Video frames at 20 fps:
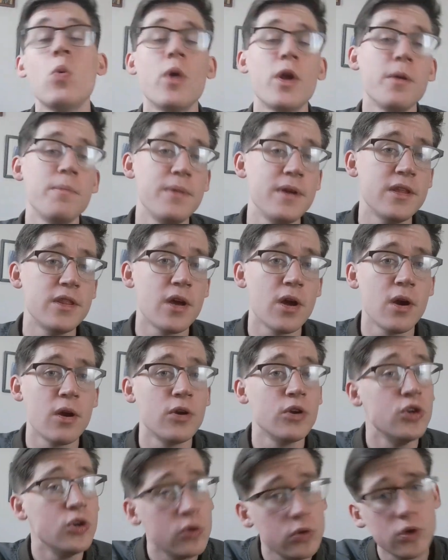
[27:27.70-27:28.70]
be there.
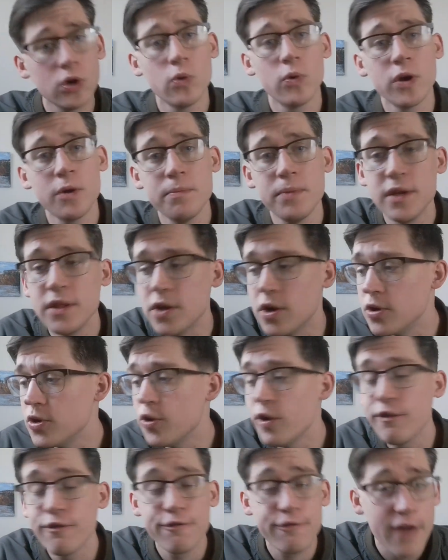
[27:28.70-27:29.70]
You don't want to be there. You
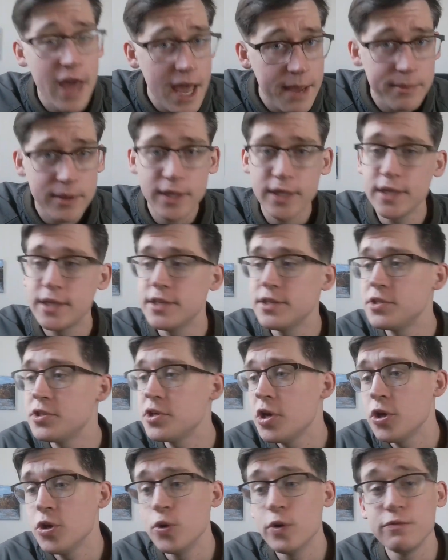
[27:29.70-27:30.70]
have families,
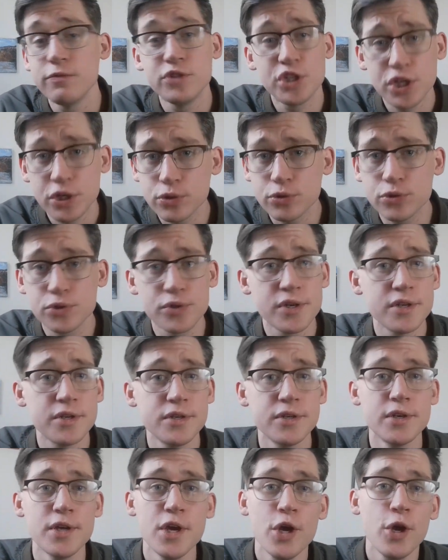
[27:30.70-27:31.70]
you have
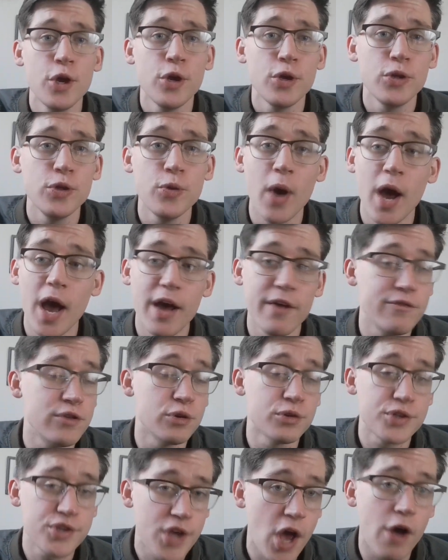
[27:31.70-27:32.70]
children, you have
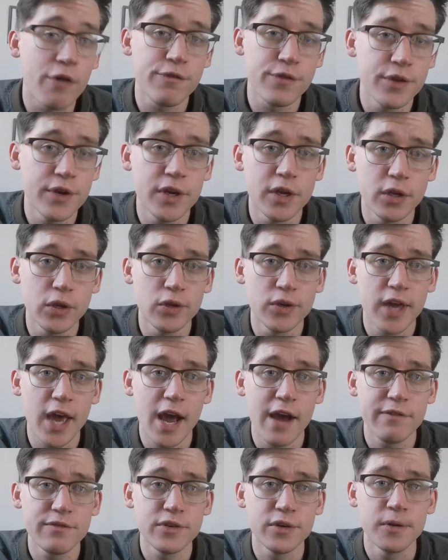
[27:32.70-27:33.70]
yourself you need to look
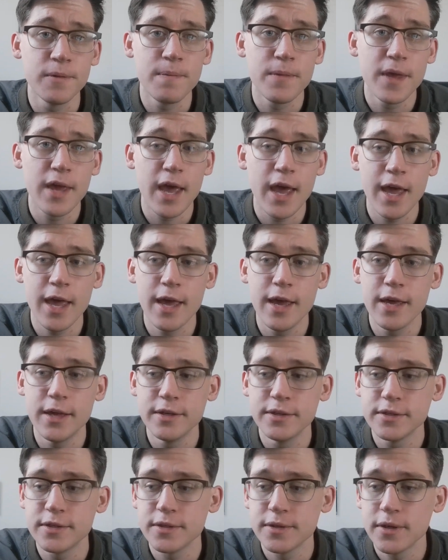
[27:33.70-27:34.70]
after.
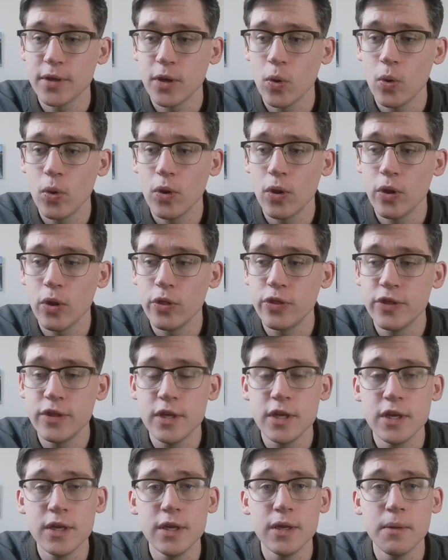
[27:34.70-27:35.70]
And
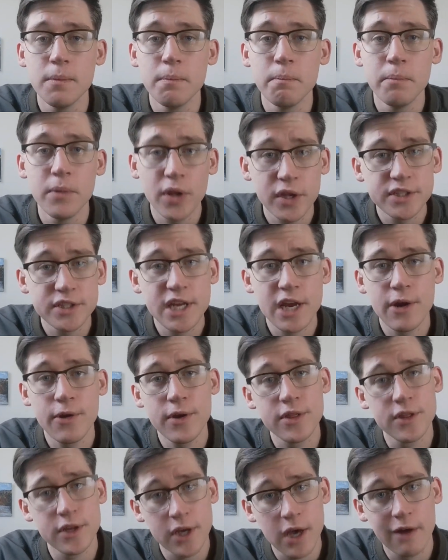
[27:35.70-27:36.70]
the military
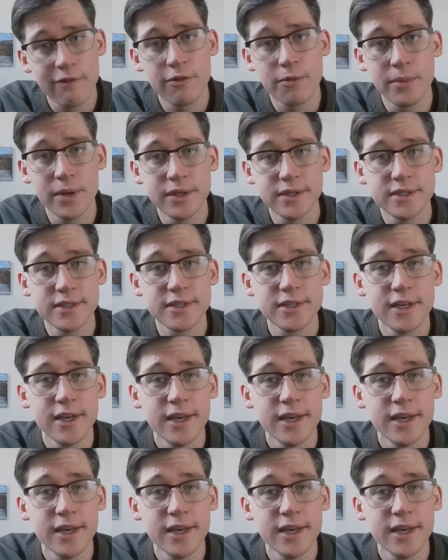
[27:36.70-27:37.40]
and the government